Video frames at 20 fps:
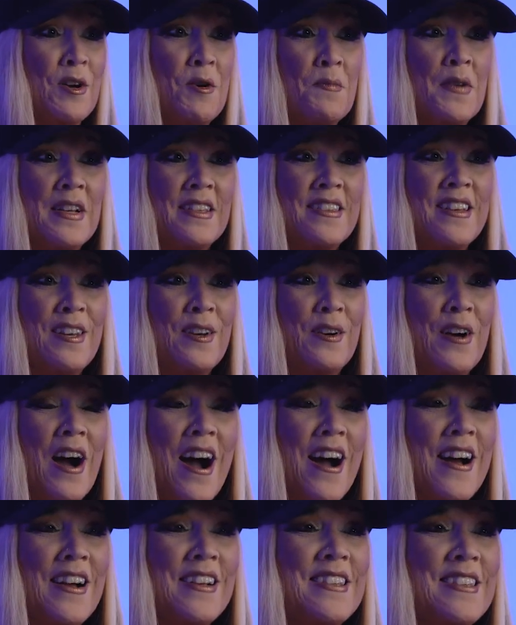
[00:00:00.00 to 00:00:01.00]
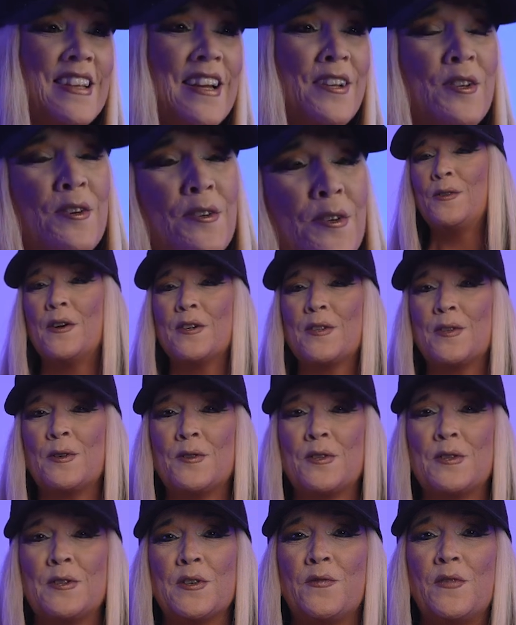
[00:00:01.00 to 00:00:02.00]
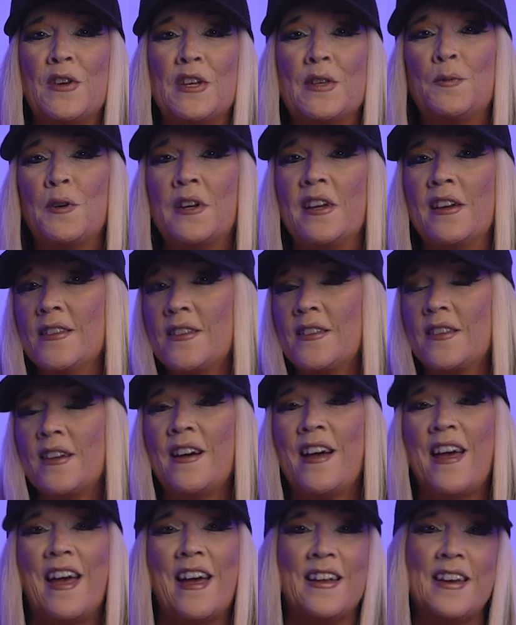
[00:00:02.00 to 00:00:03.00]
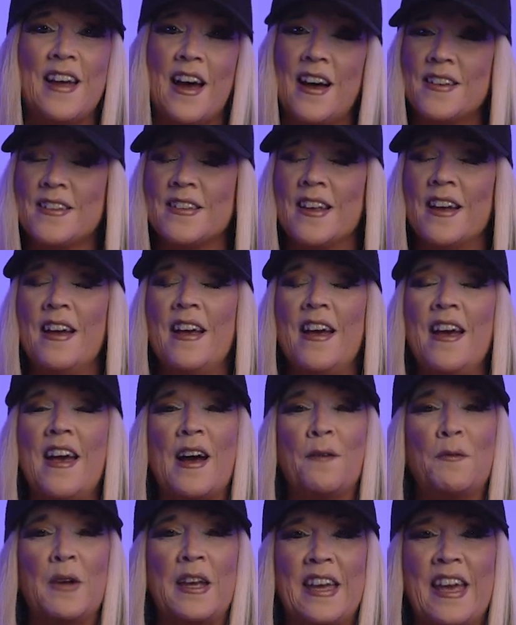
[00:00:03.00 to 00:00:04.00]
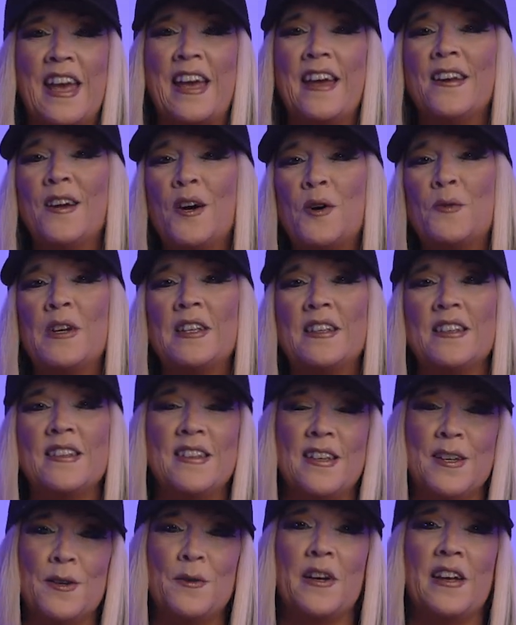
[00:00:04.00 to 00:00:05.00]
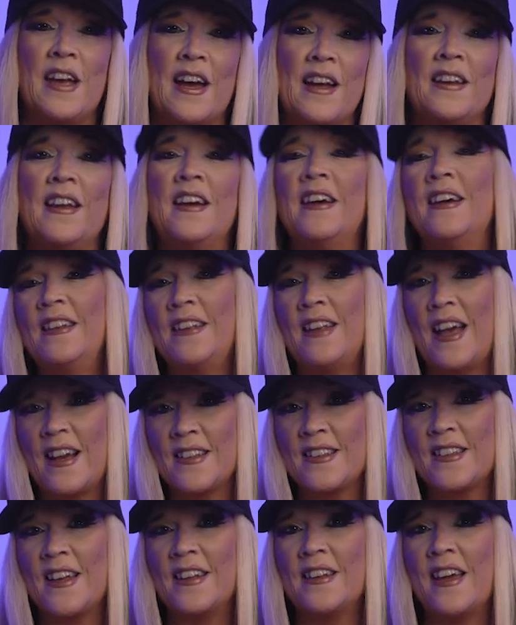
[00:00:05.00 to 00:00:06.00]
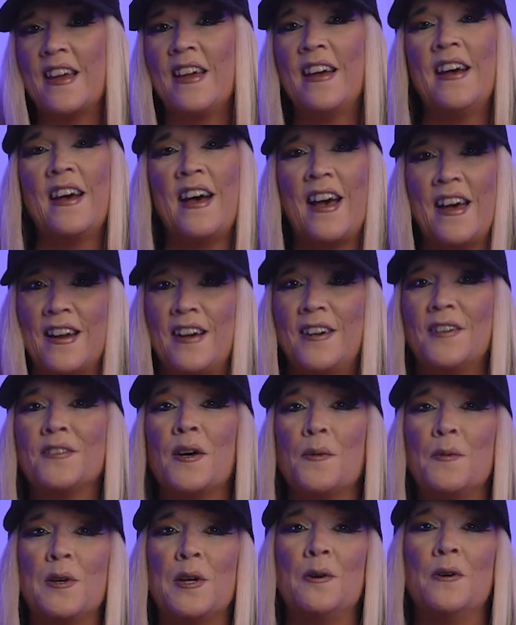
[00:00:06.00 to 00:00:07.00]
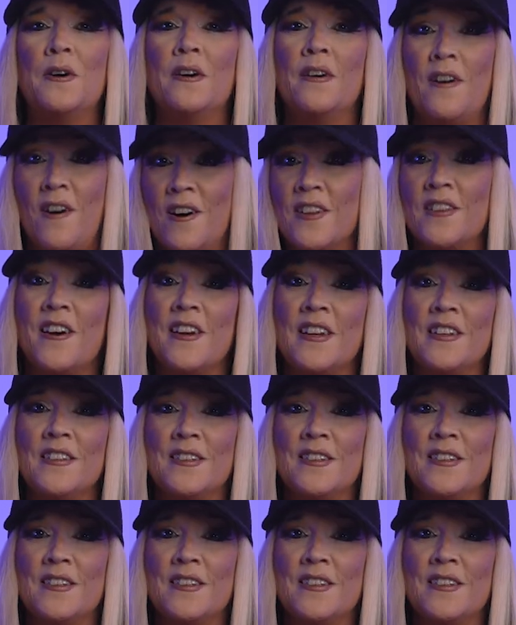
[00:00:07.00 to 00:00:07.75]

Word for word: Don't miss it, you guys. Stay tuned to our socials, Facebook, Insta, and X. And we cannot wait to see you again next Sunday at LW Online.